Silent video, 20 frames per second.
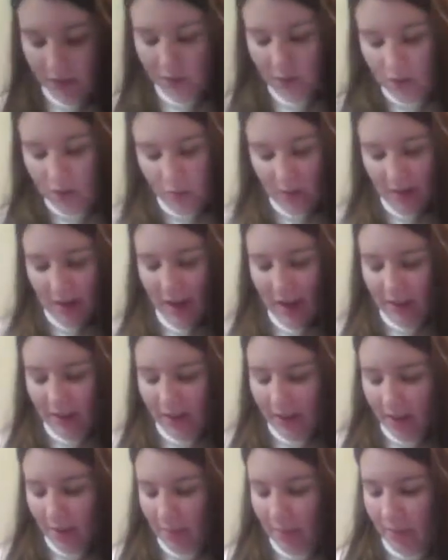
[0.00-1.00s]
one's been
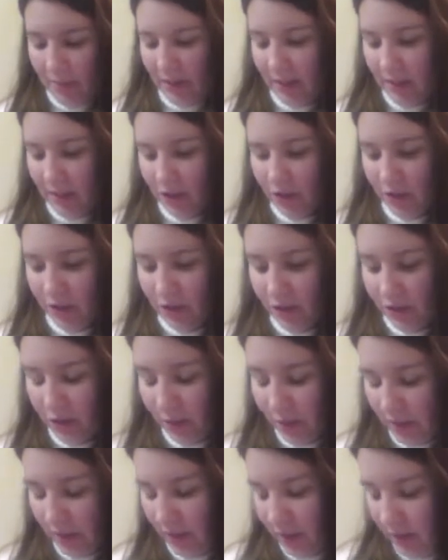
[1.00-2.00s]
hanging up in my kitchen, so
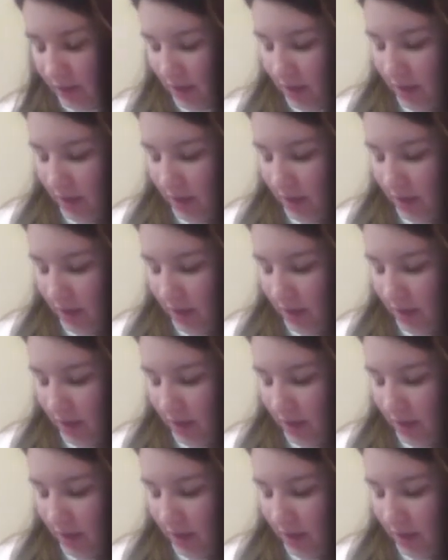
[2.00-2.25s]
it's